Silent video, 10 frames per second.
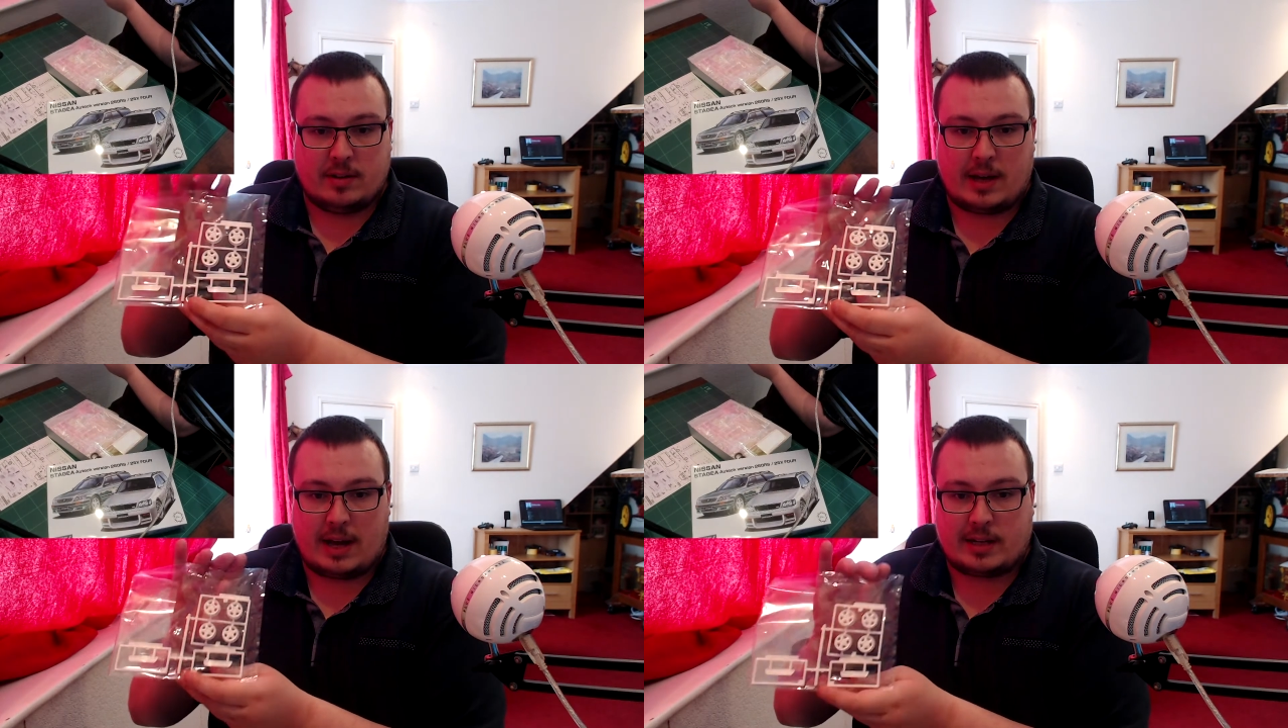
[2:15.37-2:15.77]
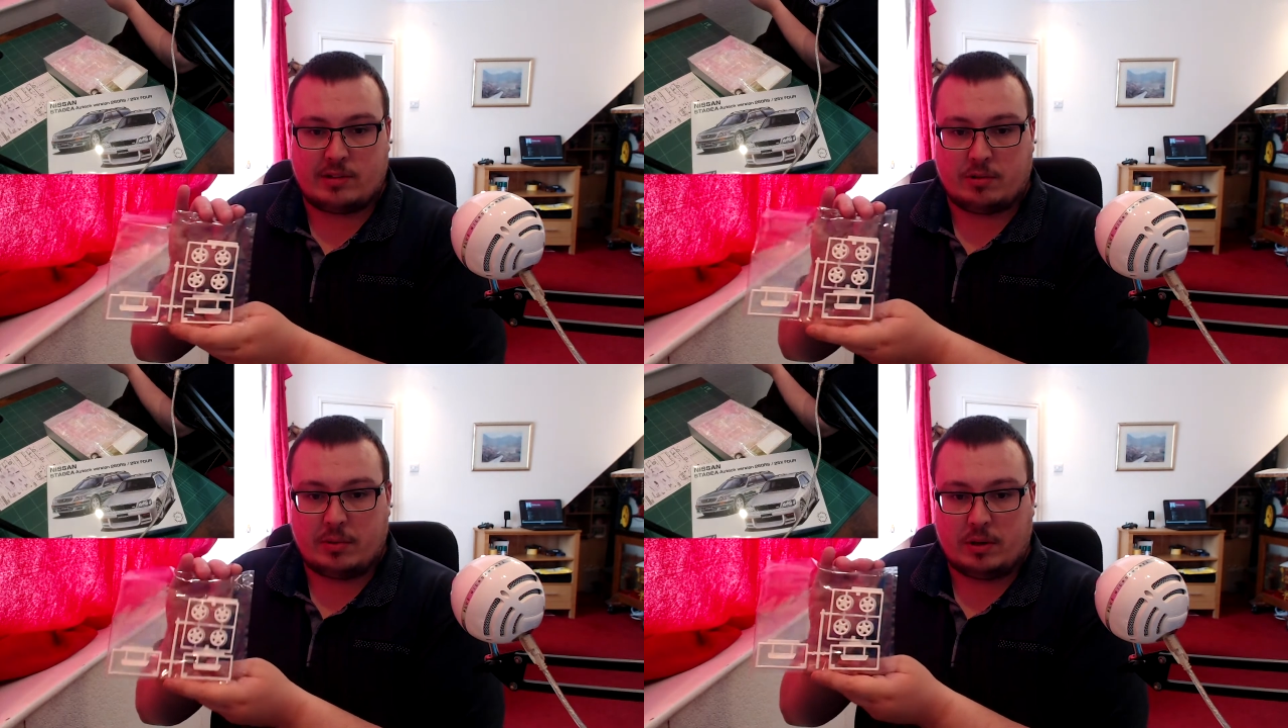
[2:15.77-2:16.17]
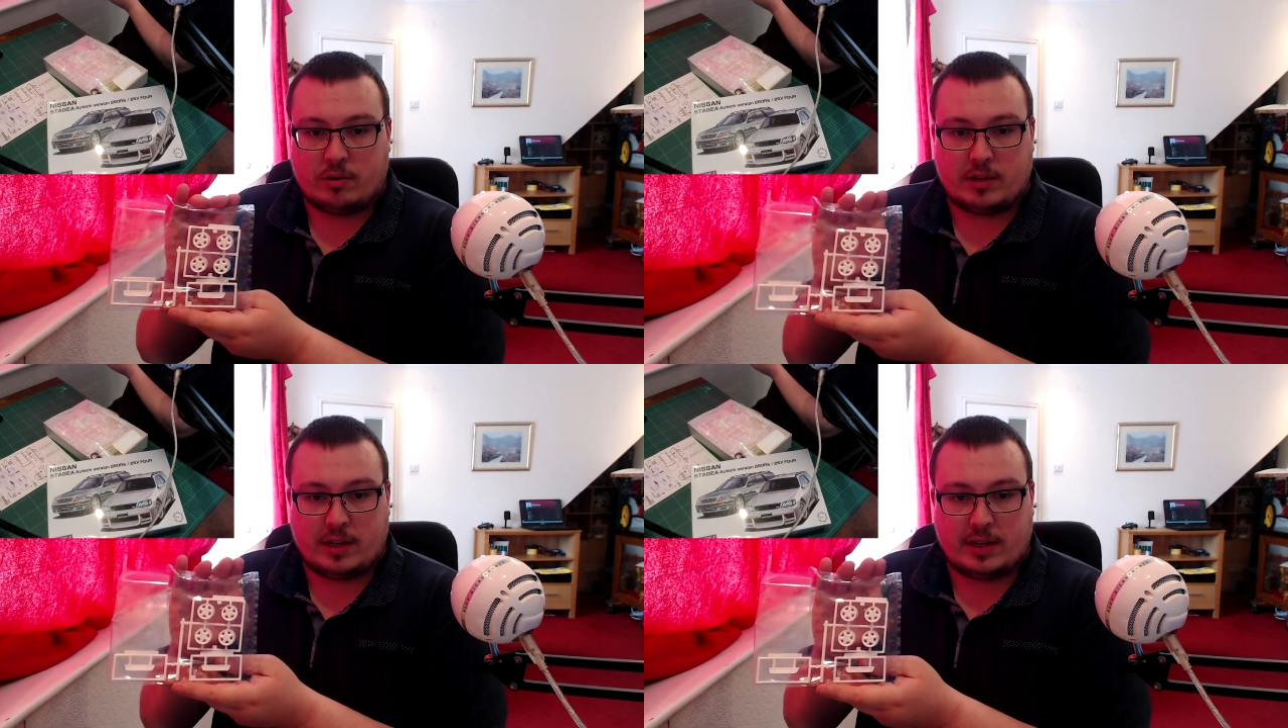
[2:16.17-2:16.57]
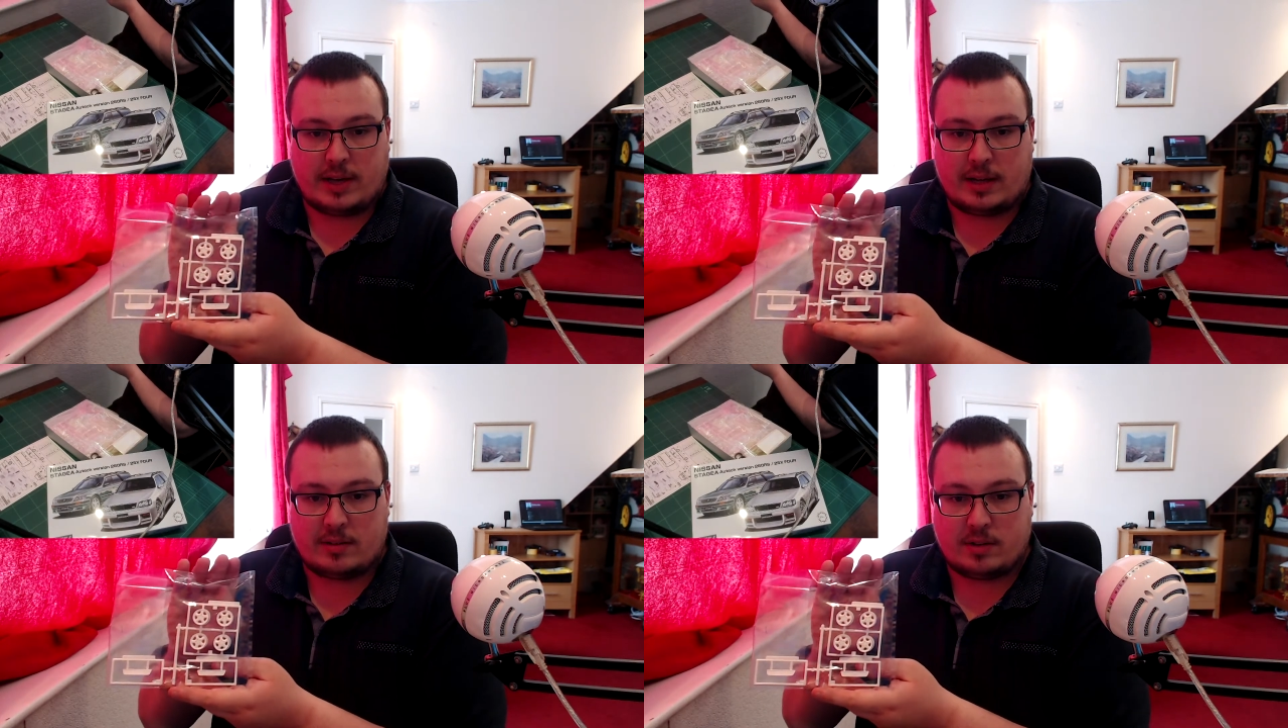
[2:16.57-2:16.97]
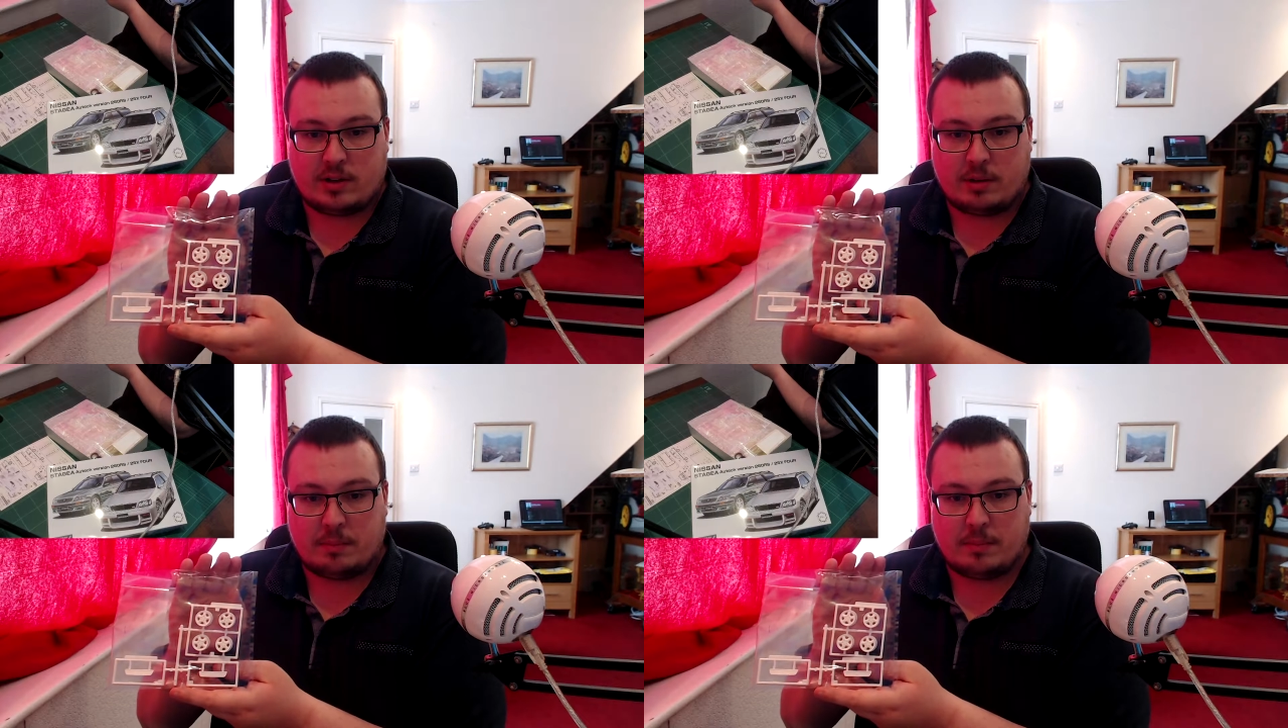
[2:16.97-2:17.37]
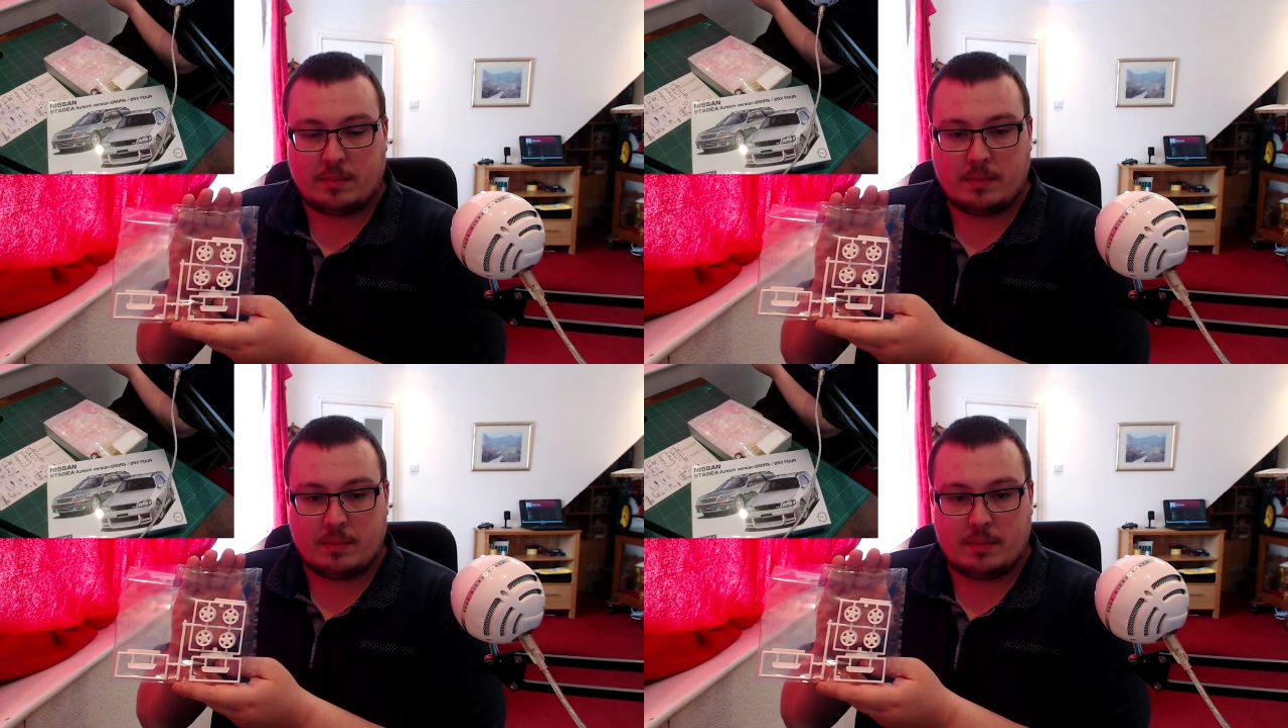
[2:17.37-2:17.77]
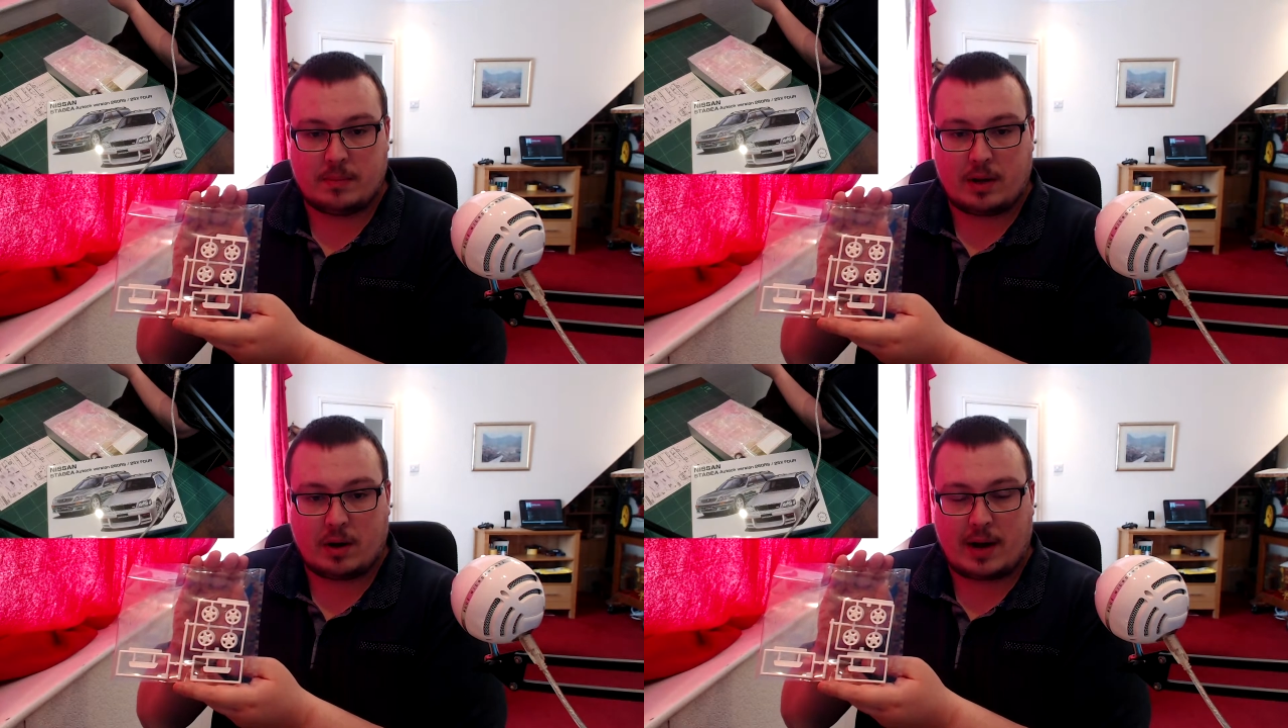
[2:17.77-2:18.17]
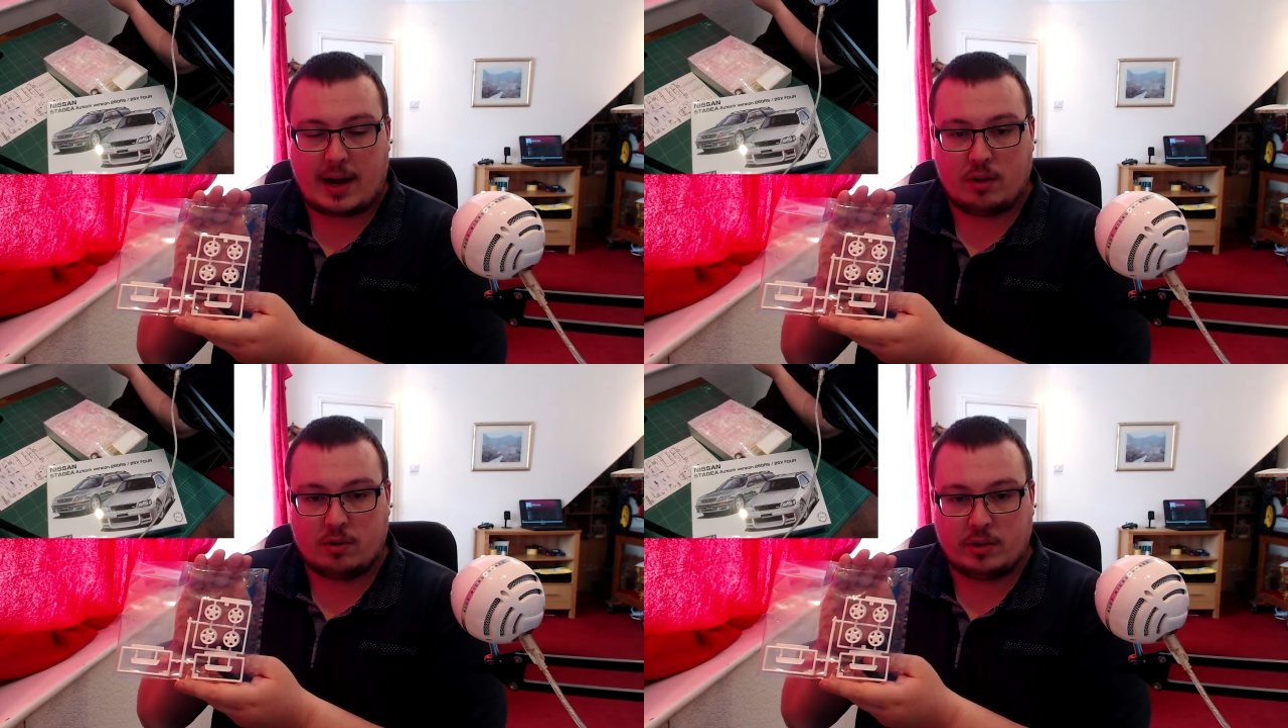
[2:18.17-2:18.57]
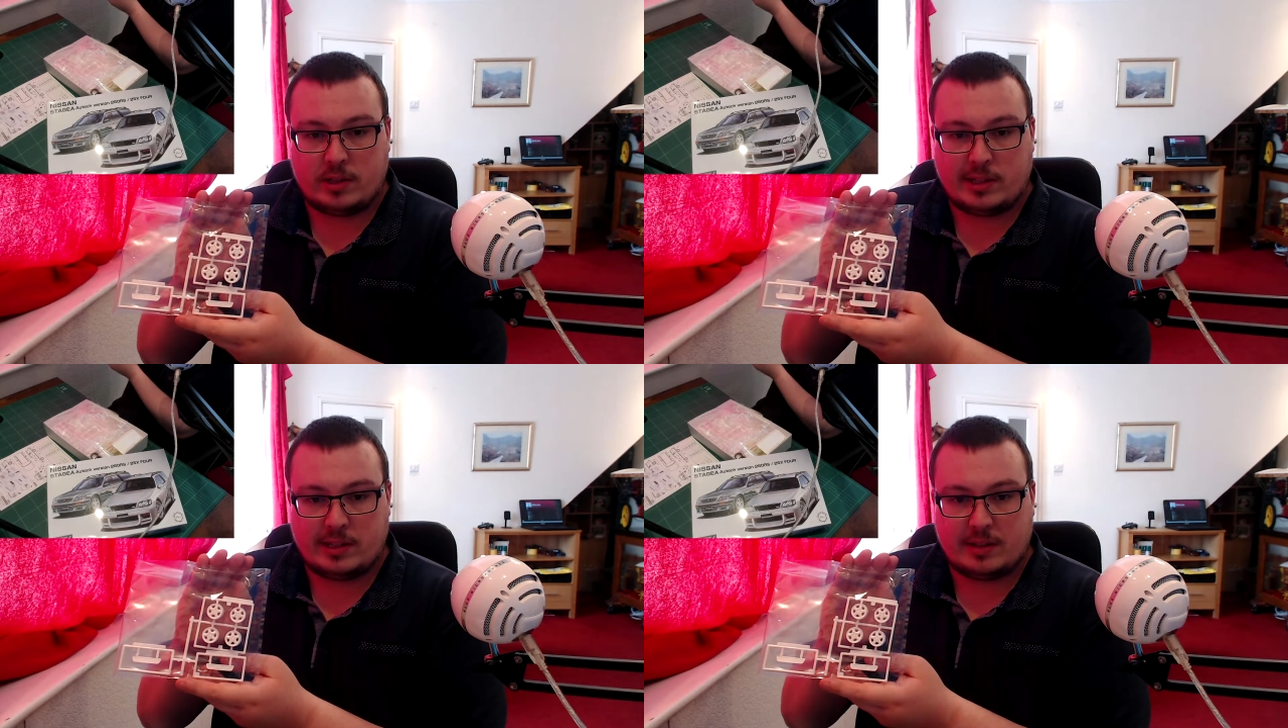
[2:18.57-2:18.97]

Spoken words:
They are alloys,